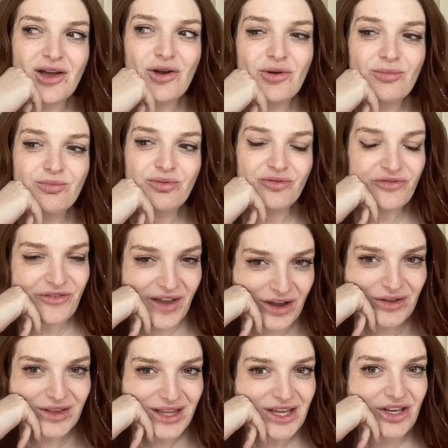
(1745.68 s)

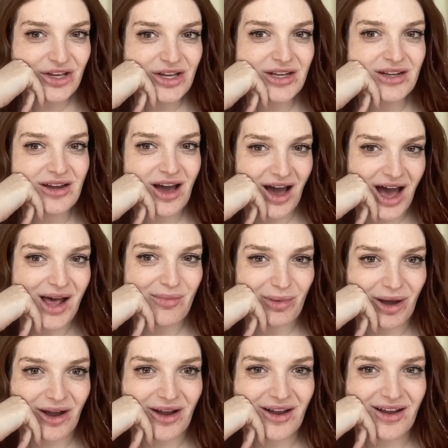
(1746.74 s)
fairly good hot
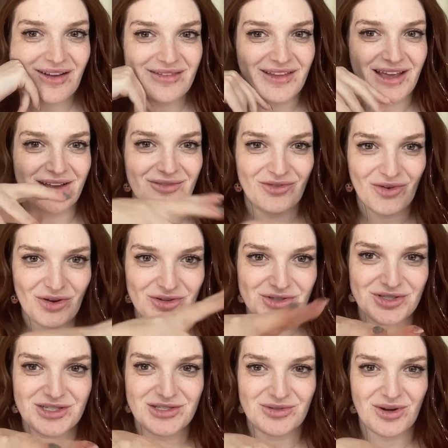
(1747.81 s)
bar, like
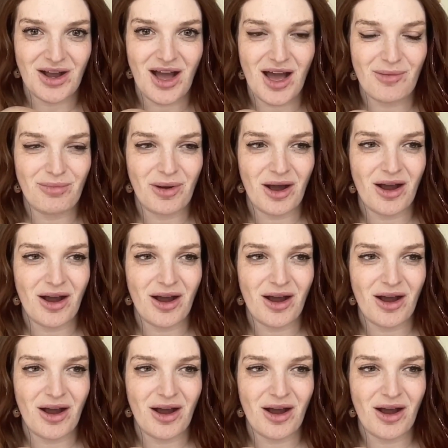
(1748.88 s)
grocery bar.